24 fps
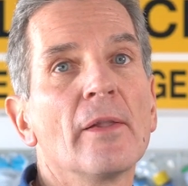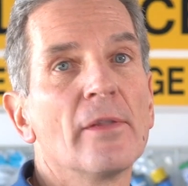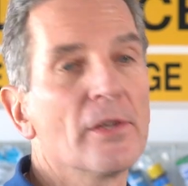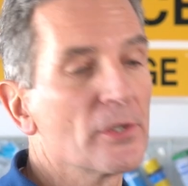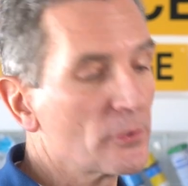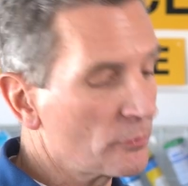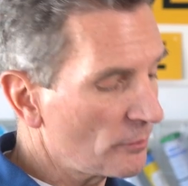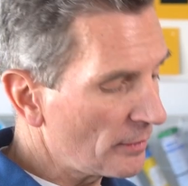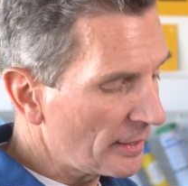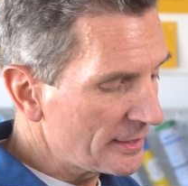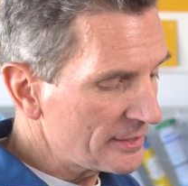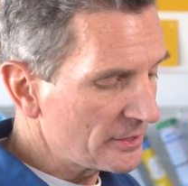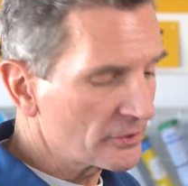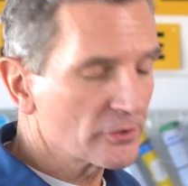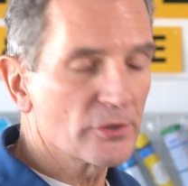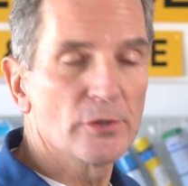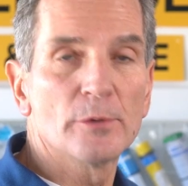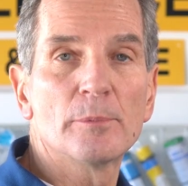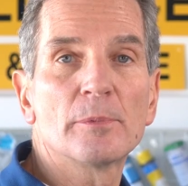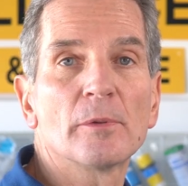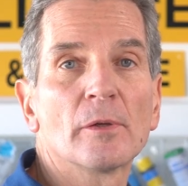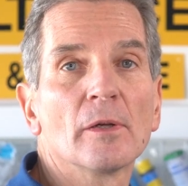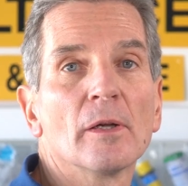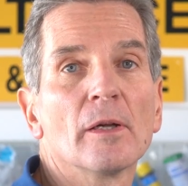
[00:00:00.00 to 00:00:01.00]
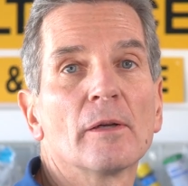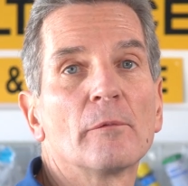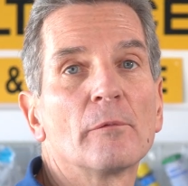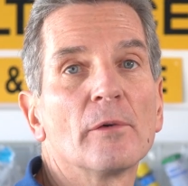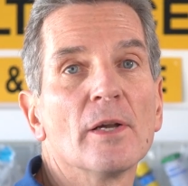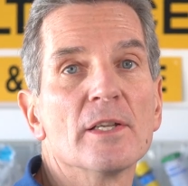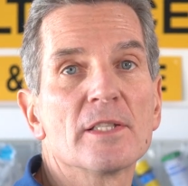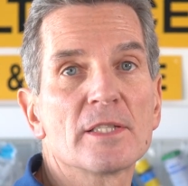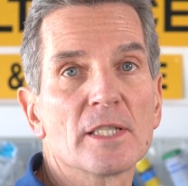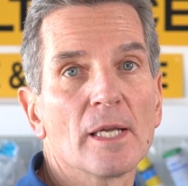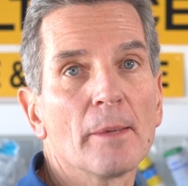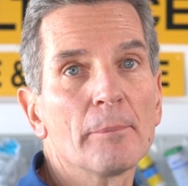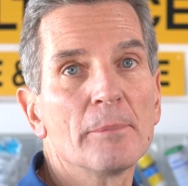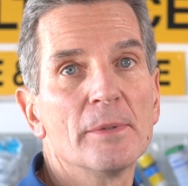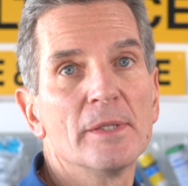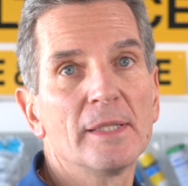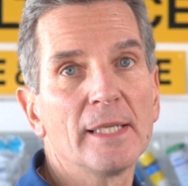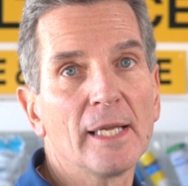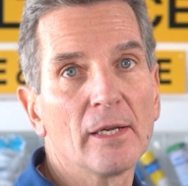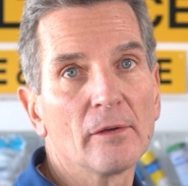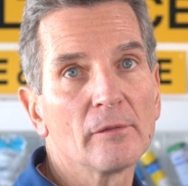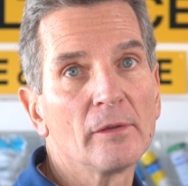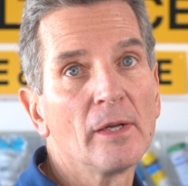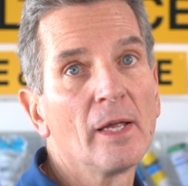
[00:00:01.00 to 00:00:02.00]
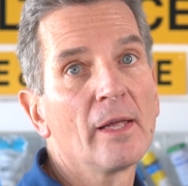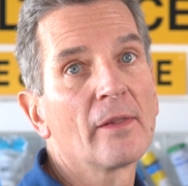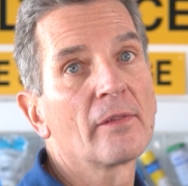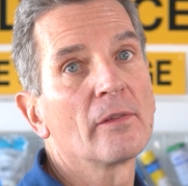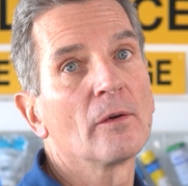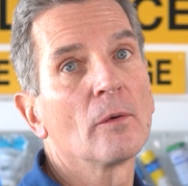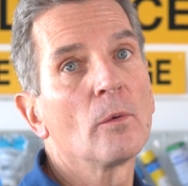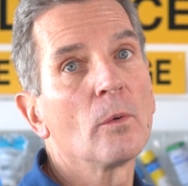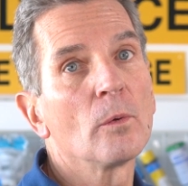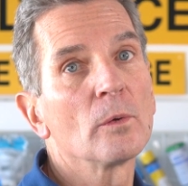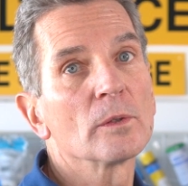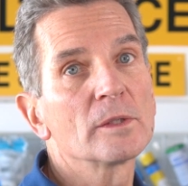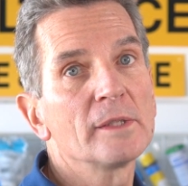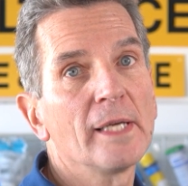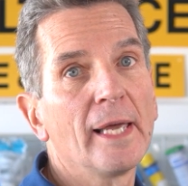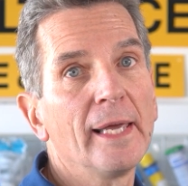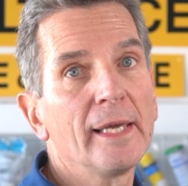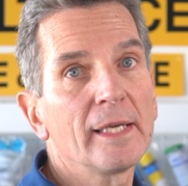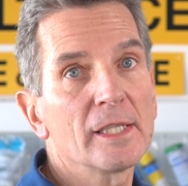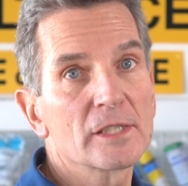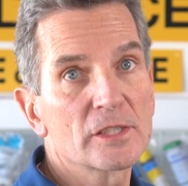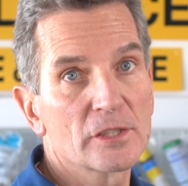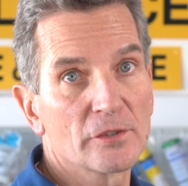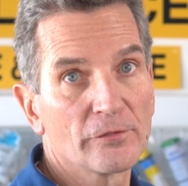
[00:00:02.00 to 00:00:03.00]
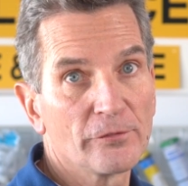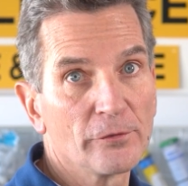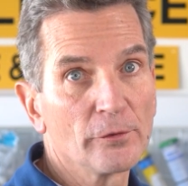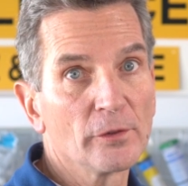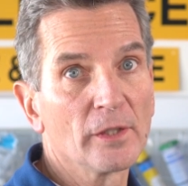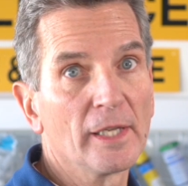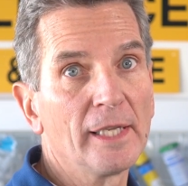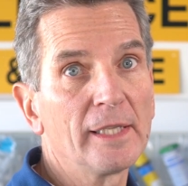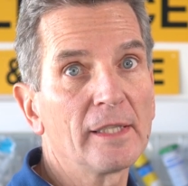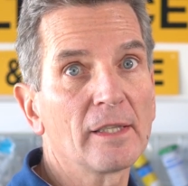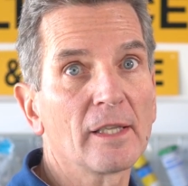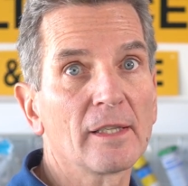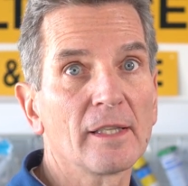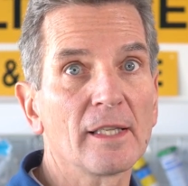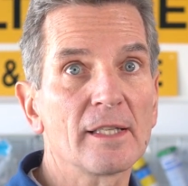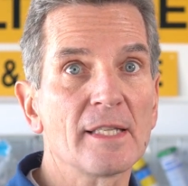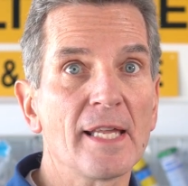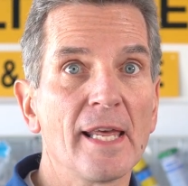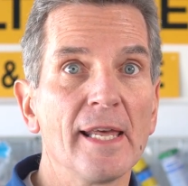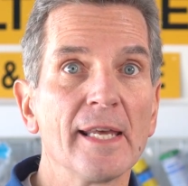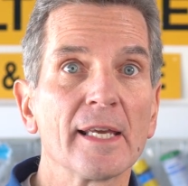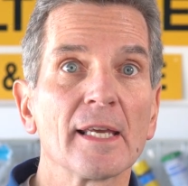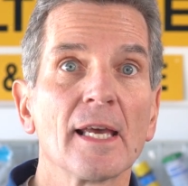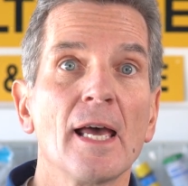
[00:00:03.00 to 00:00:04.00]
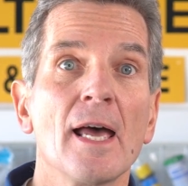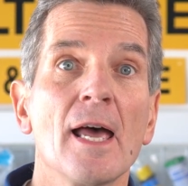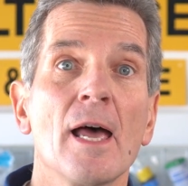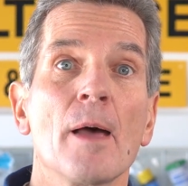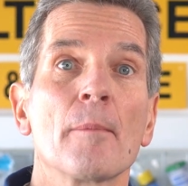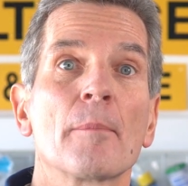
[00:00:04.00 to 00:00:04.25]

This riser tube uh, runs up and down the whole tank. It's the full length of the tank.